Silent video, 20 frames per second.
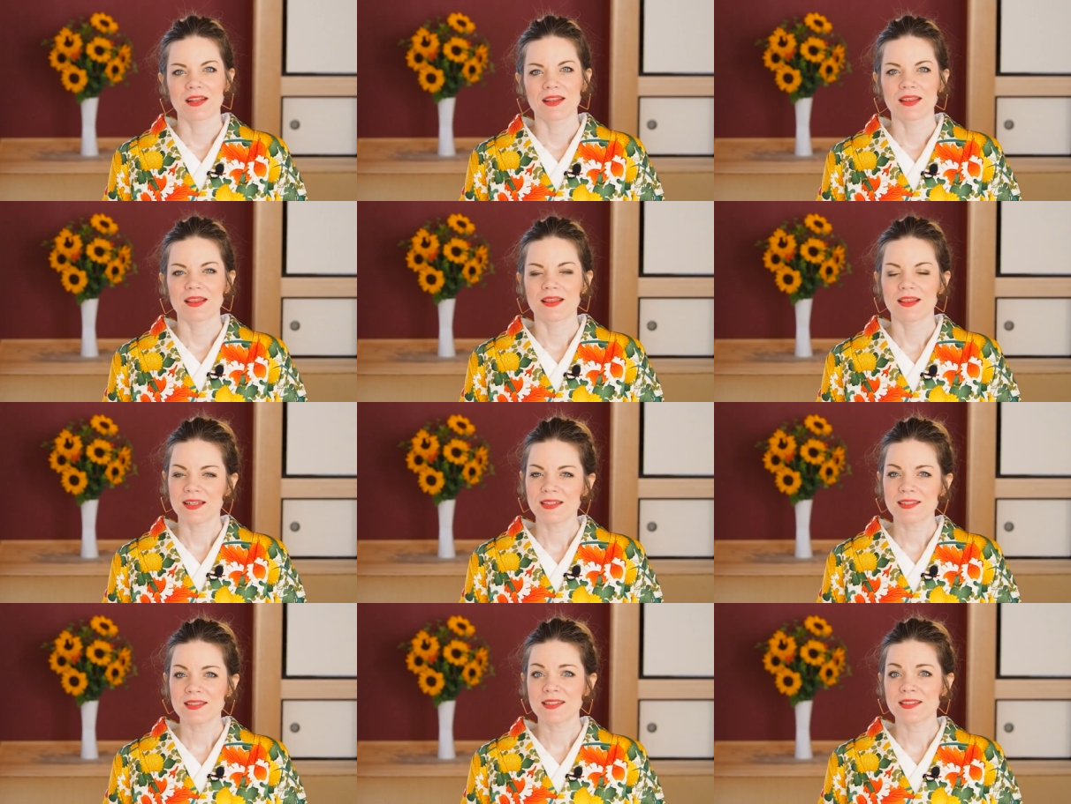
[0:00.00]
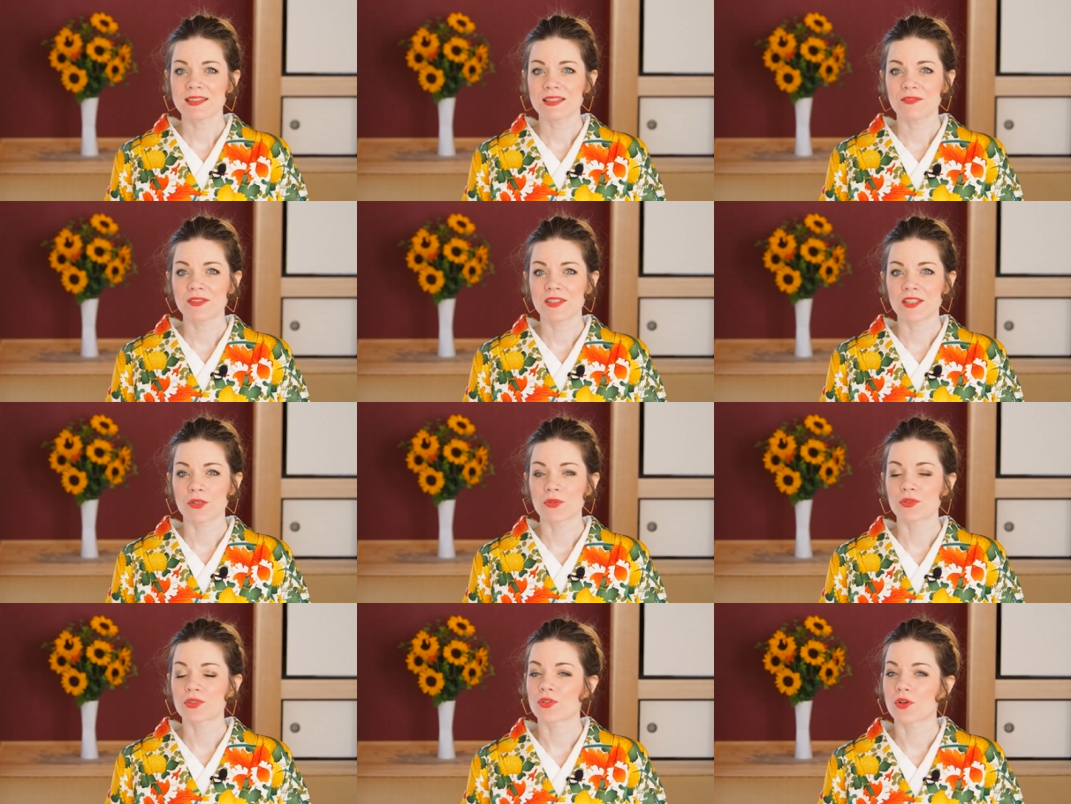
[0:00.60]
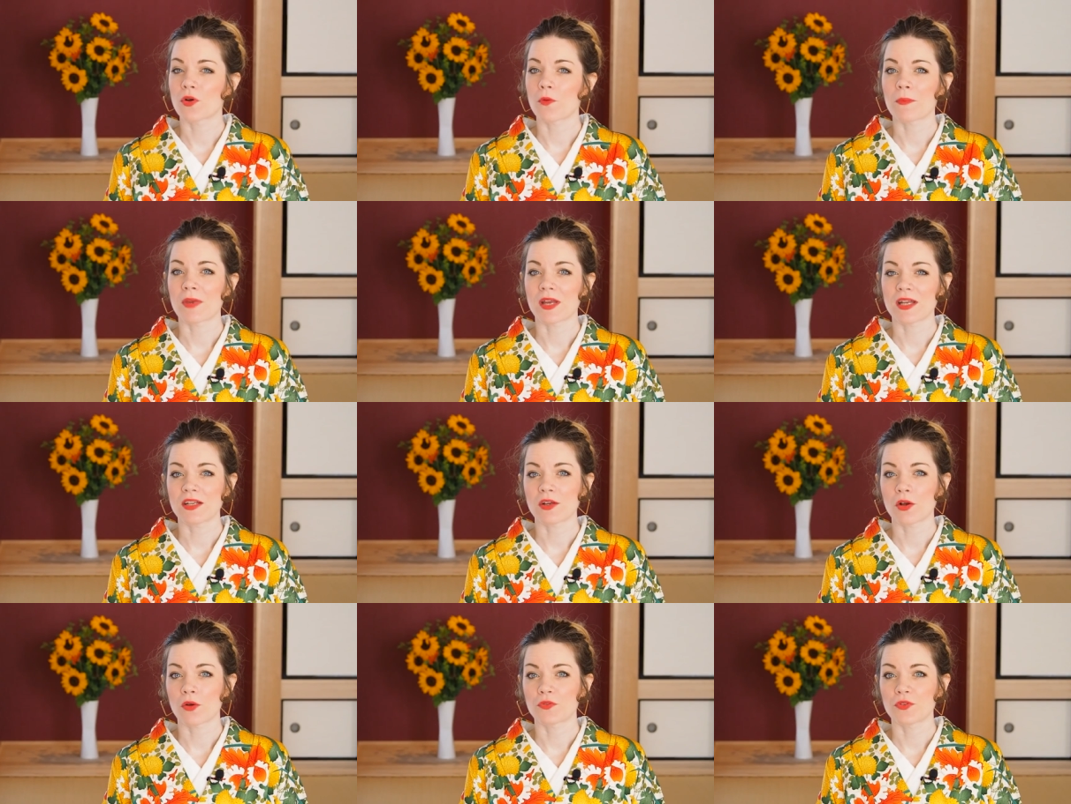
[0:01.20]
This is a video so
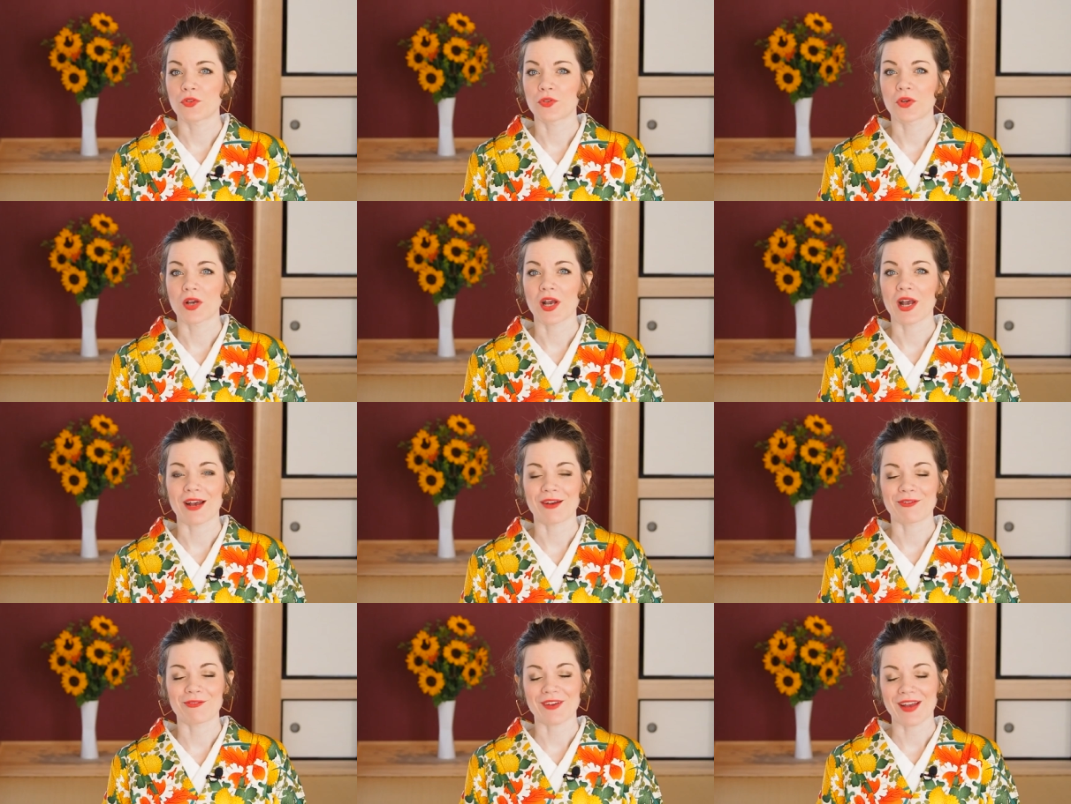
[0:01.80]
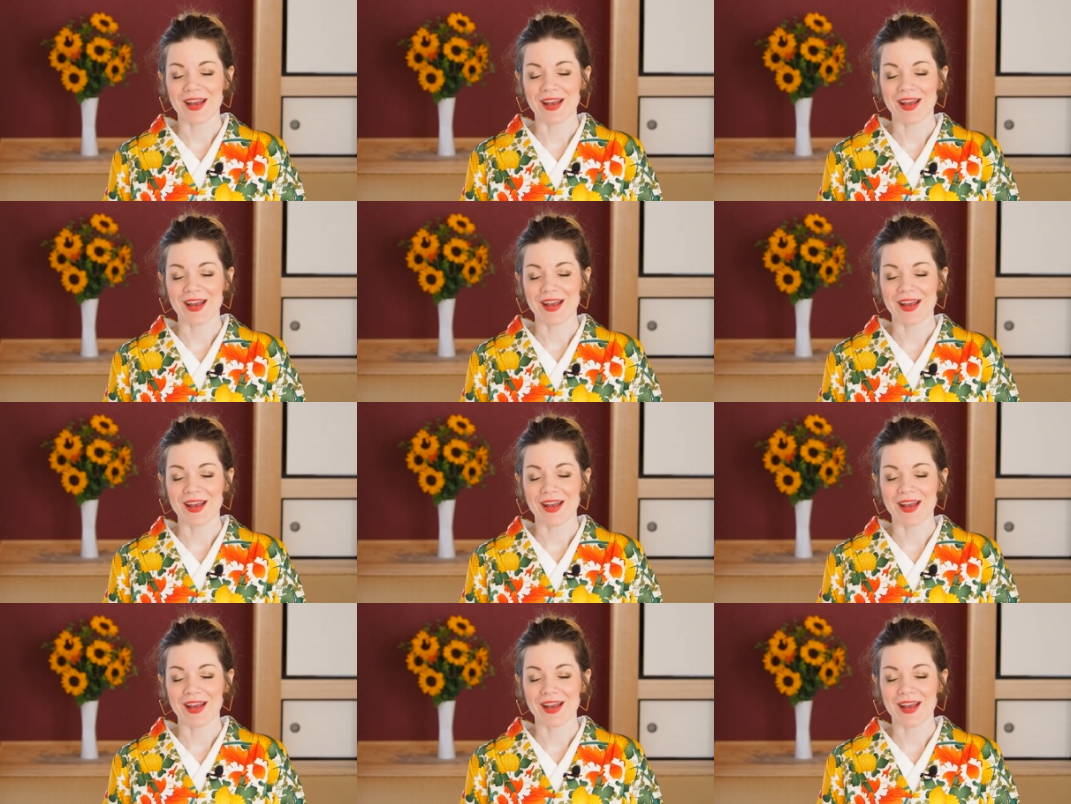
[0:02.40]
many of you have